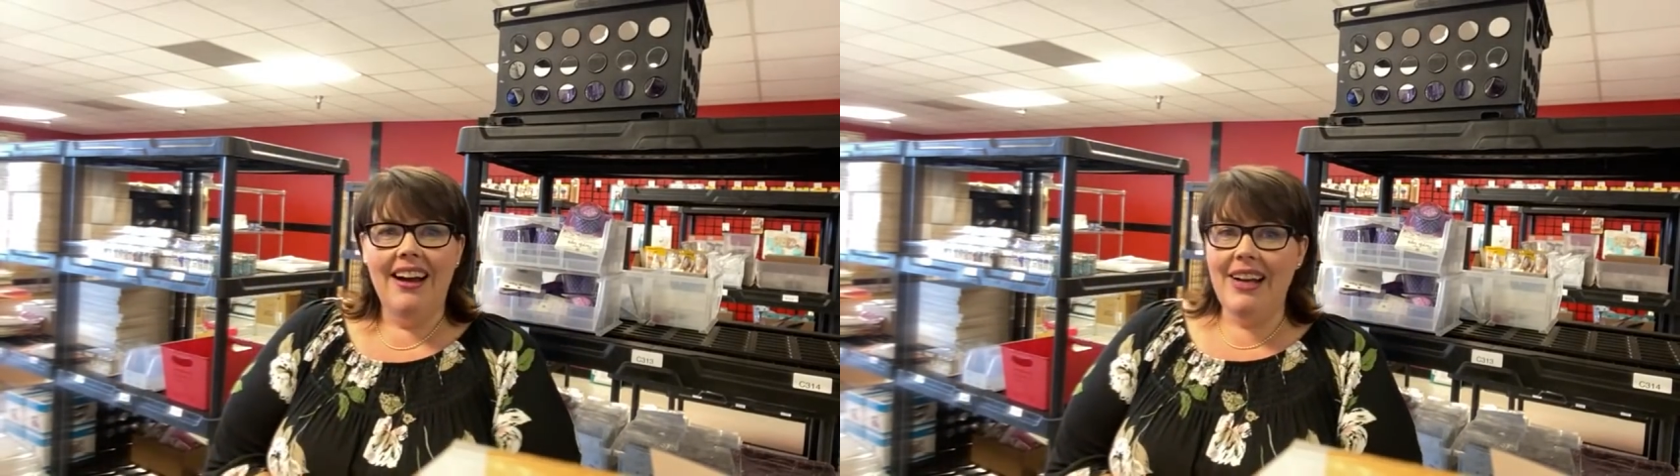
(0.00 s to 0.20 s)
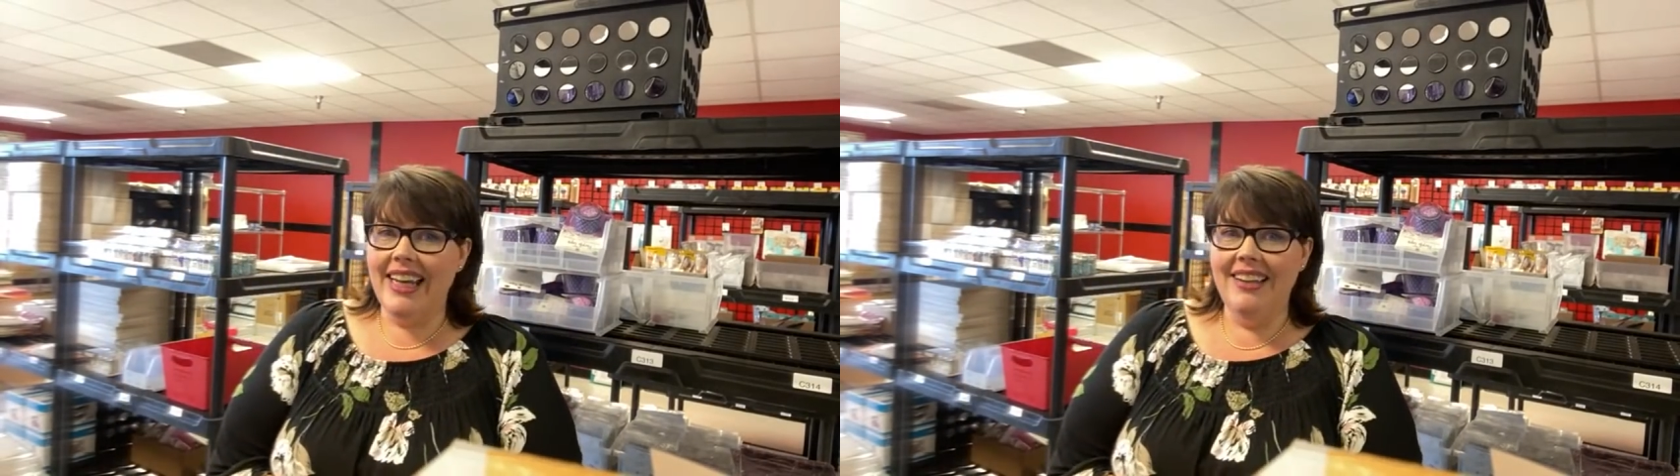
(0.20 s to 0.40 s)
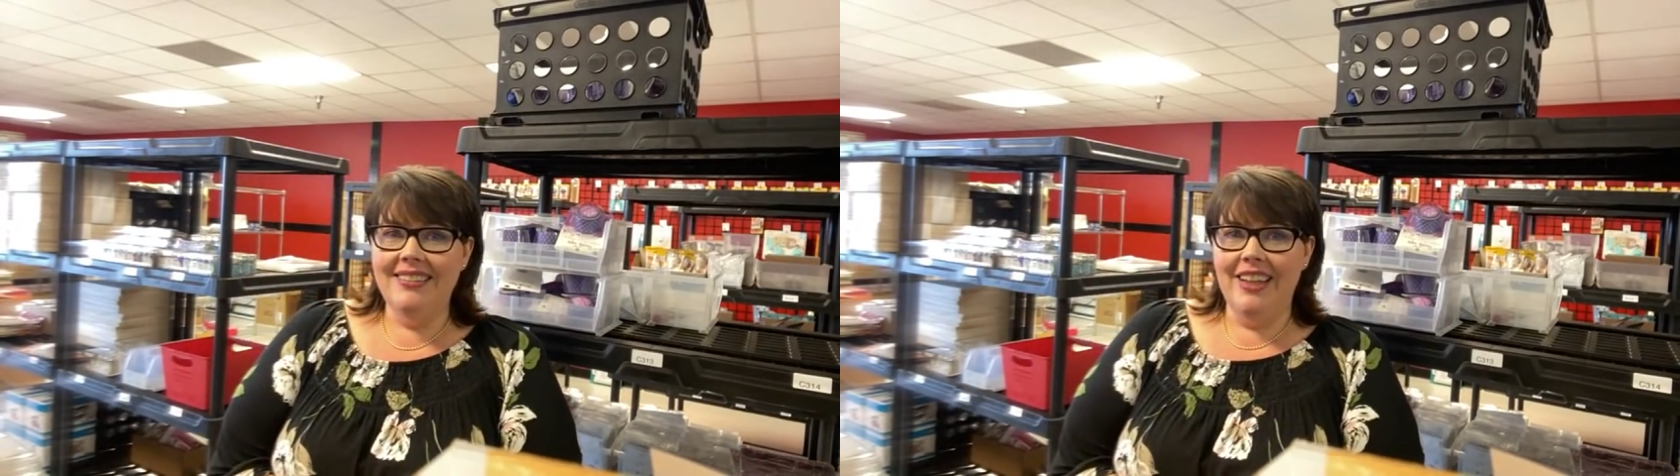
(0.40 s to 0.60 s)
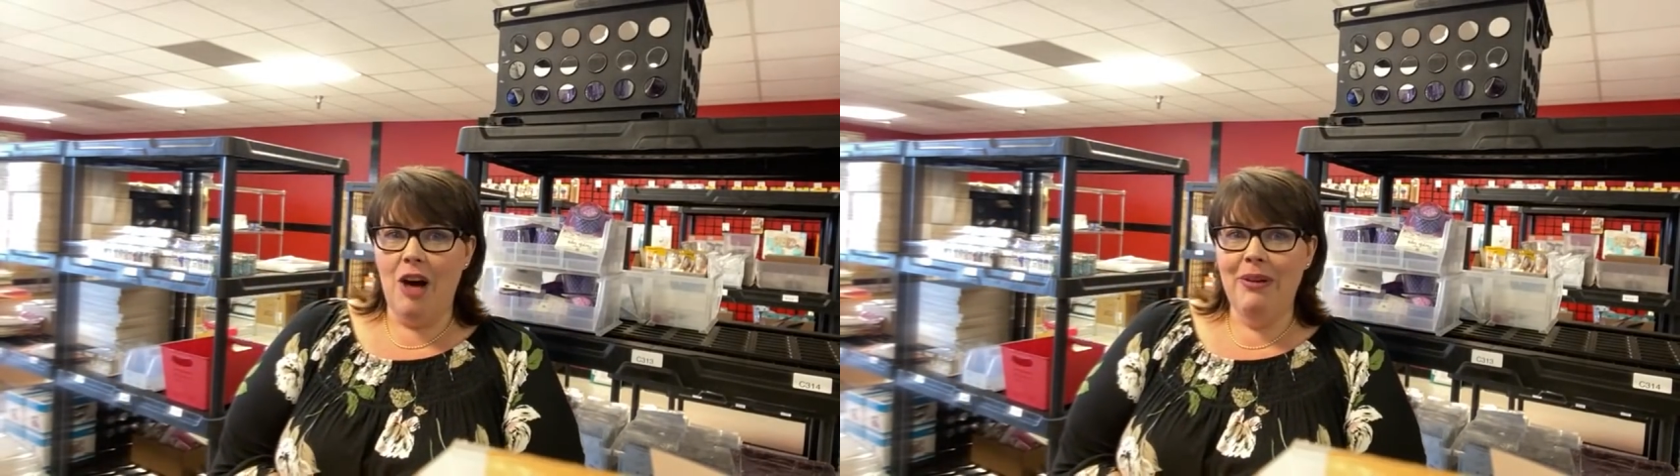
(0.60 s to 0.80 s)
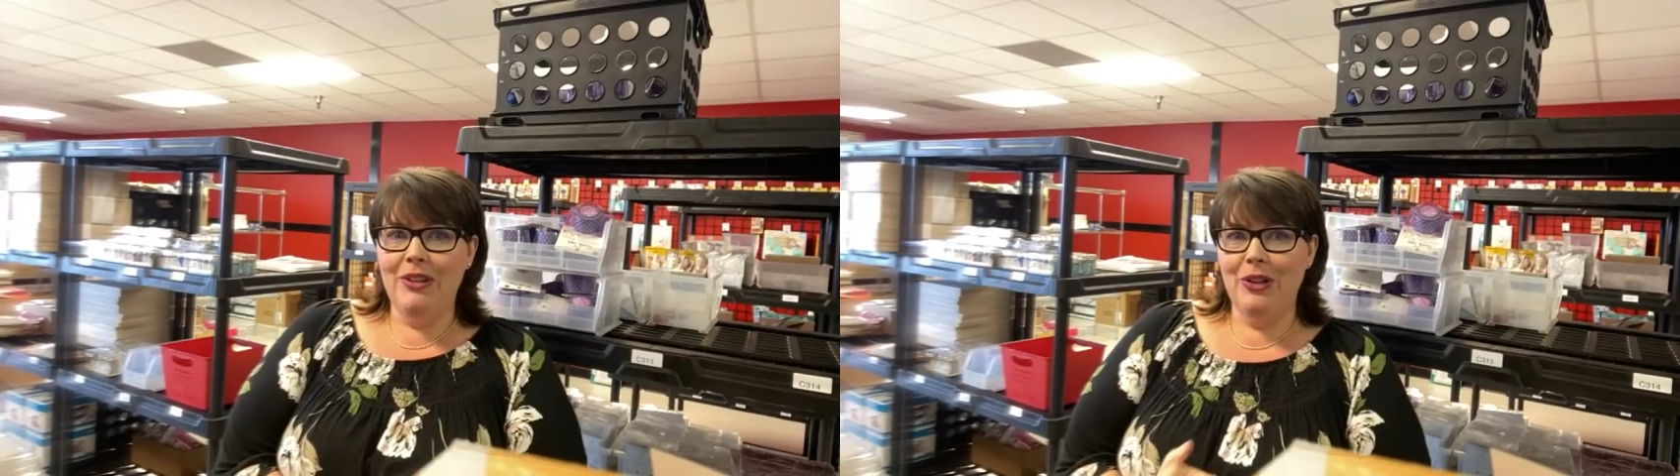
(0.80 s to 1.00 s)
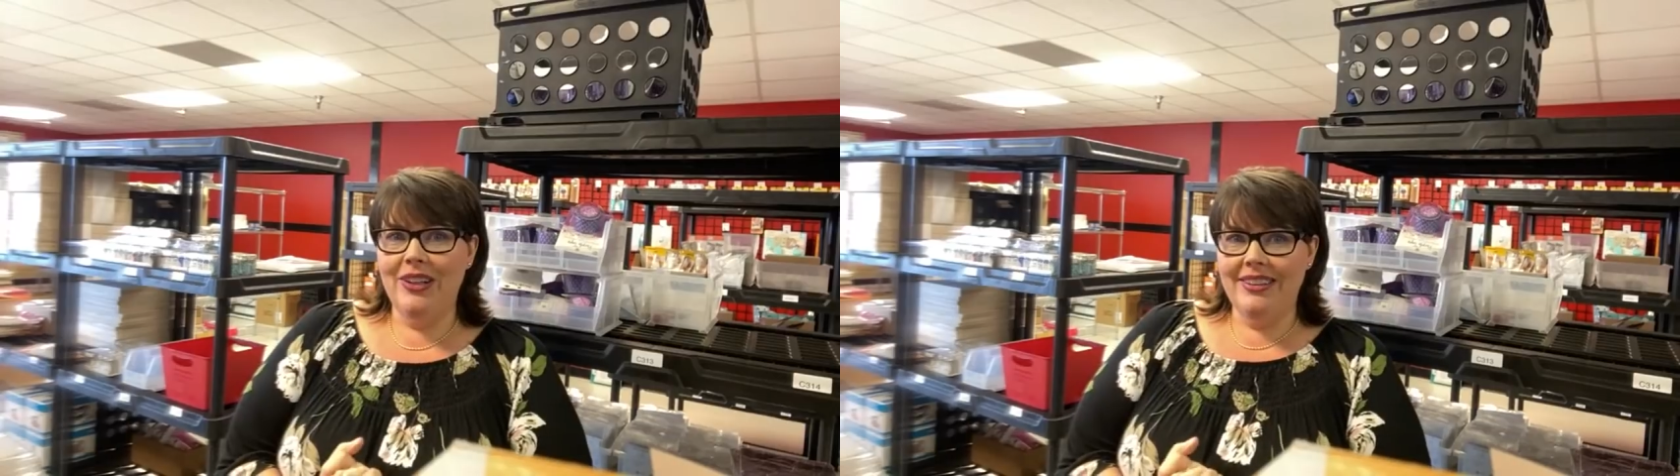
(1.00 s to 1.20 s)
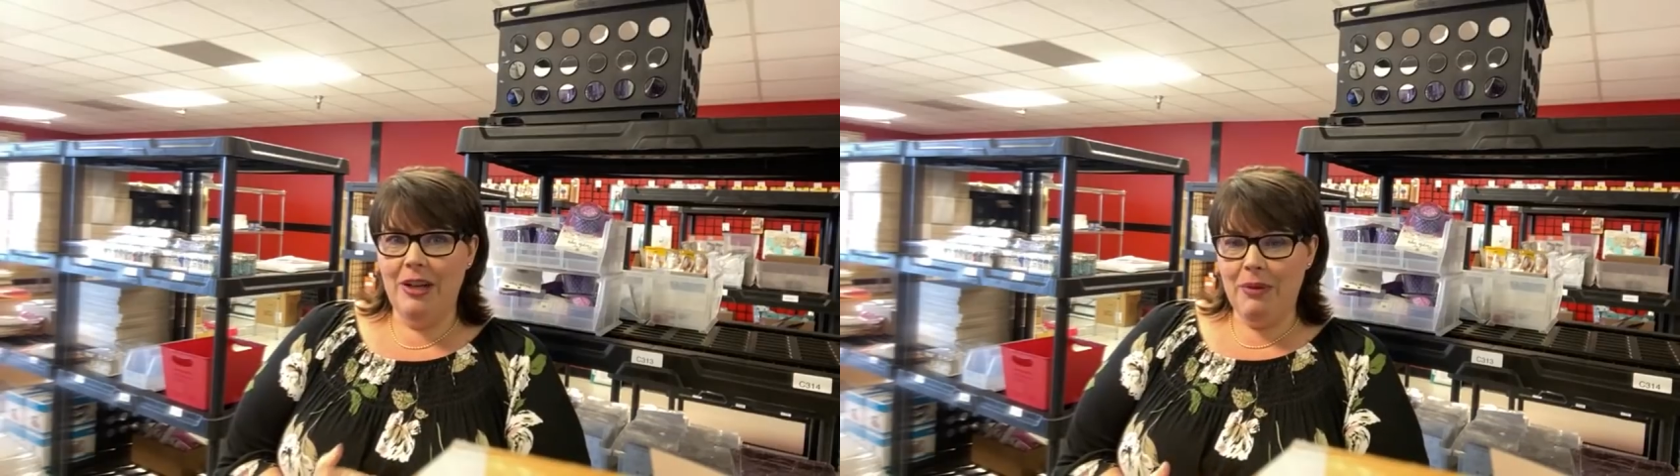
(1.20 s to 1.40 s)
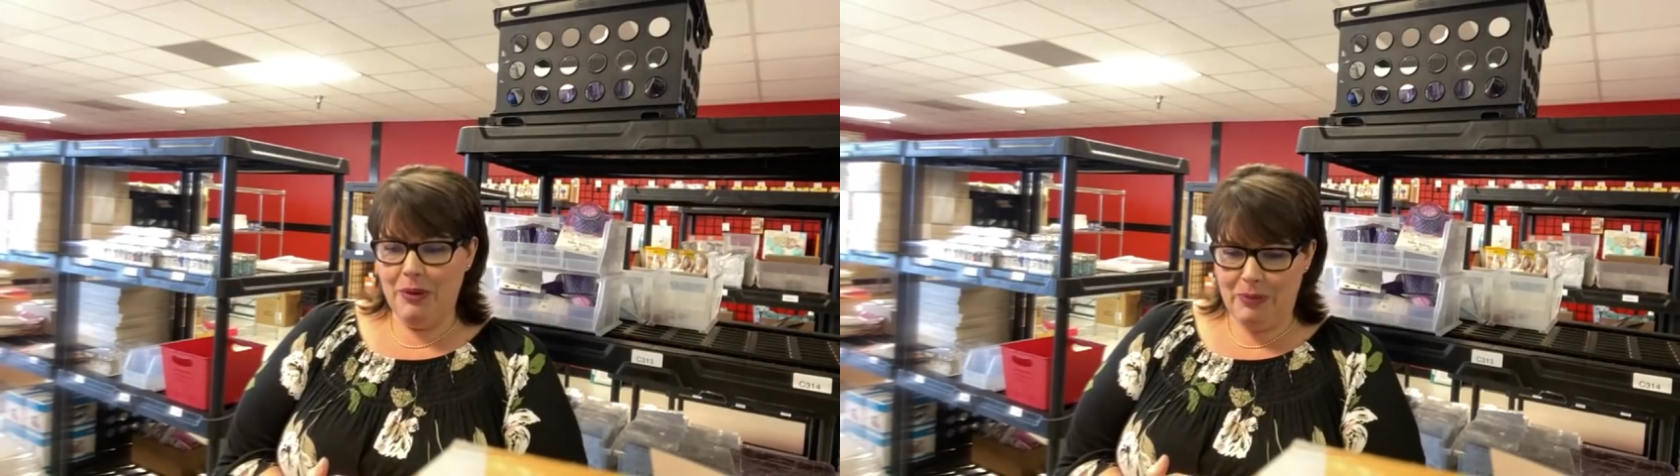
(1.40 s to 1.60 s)
I can't see comments, so you'll have to
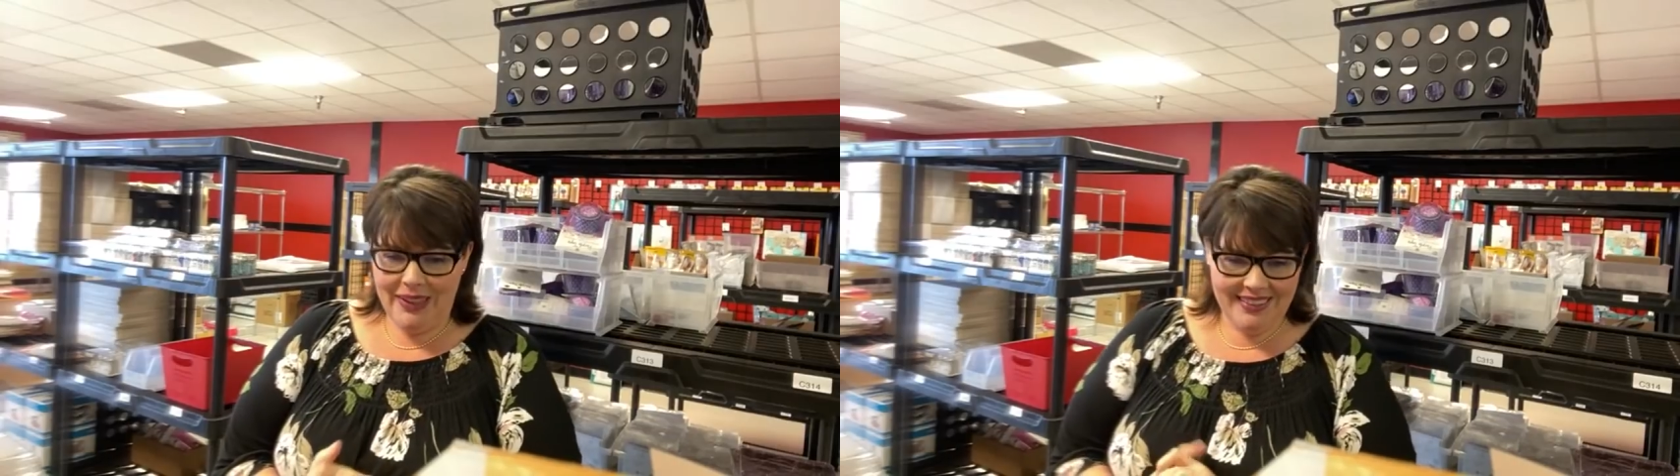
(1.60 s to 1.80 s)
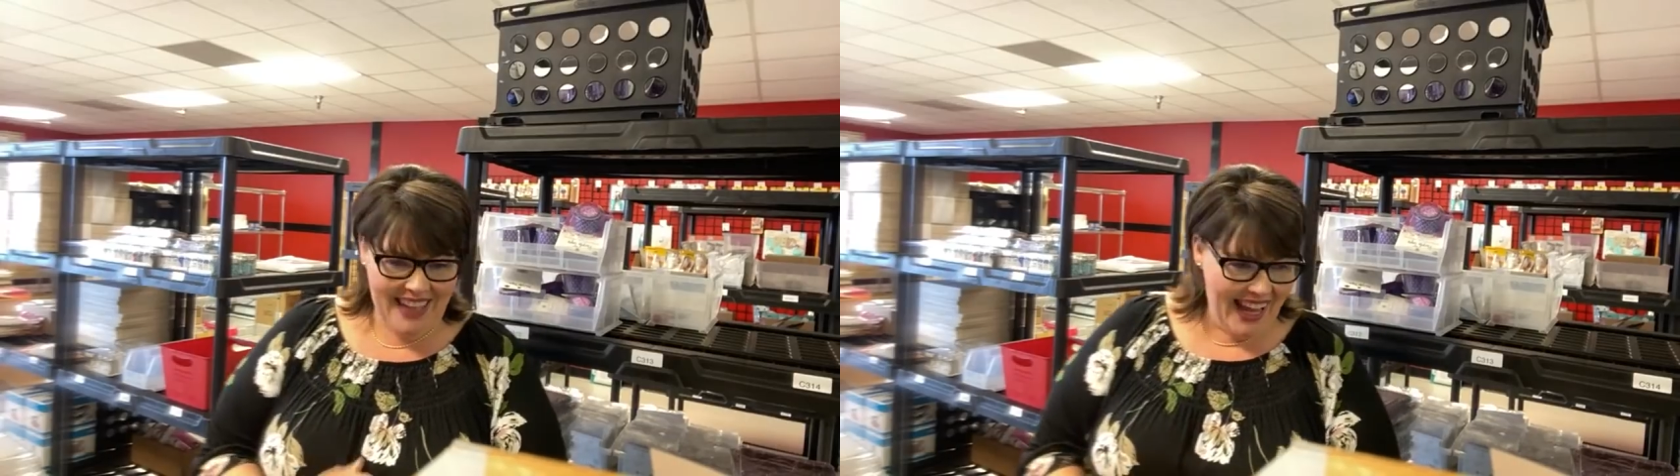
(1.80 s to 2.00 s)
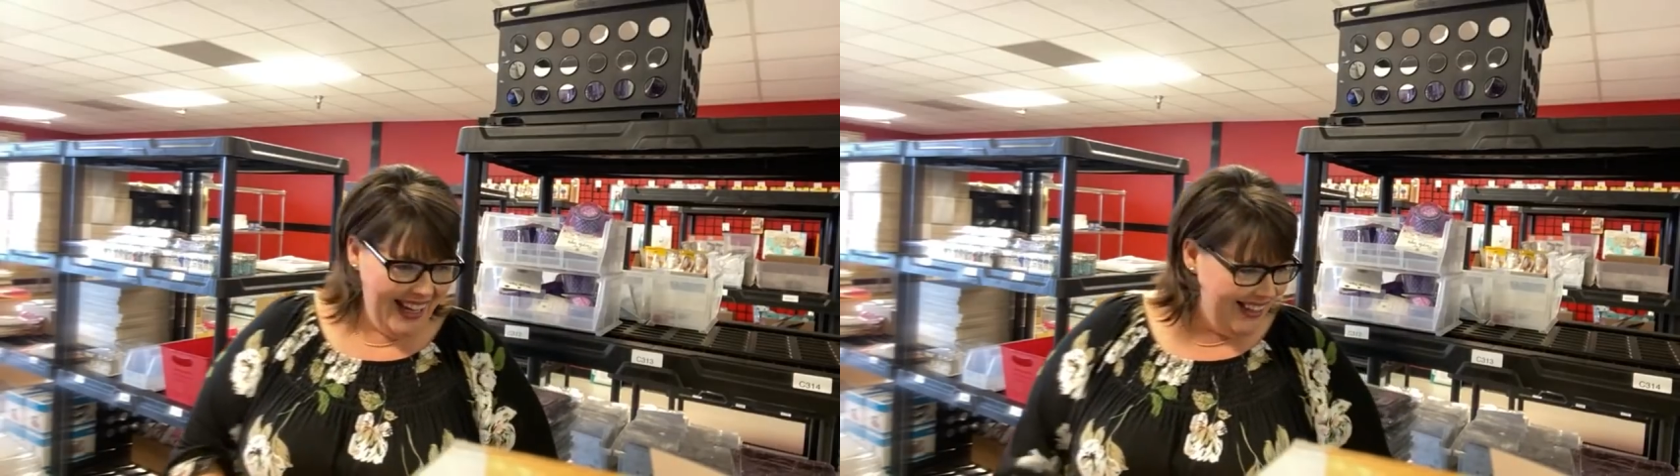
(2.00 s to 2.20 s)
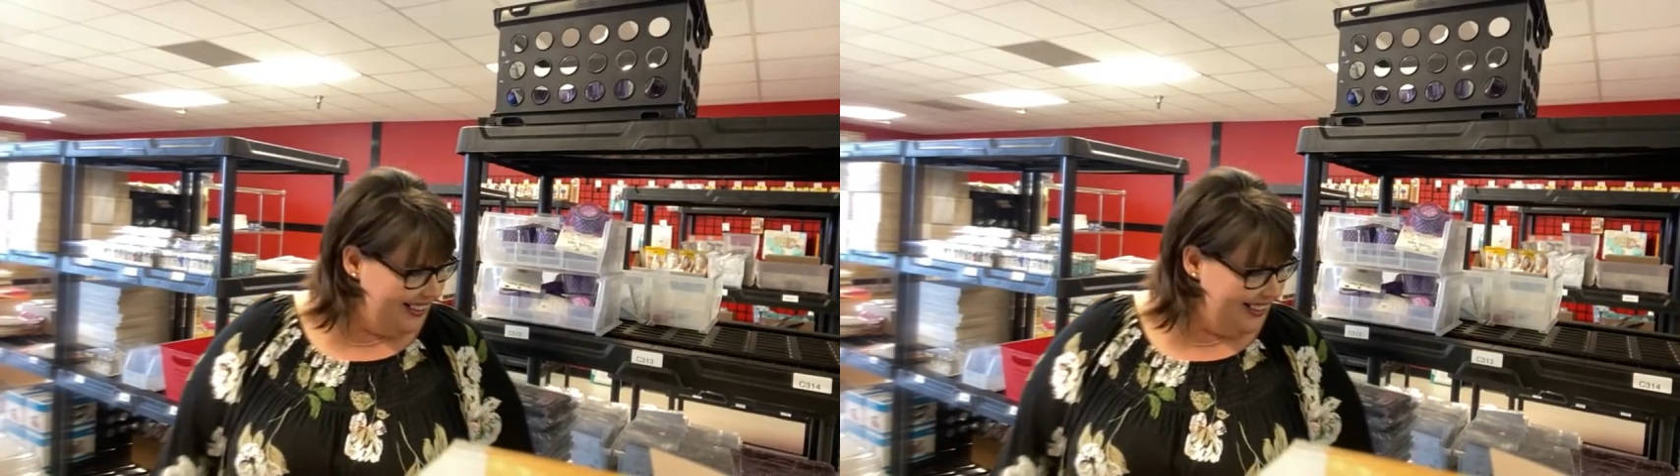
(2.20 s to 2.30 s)
tell me what's being said.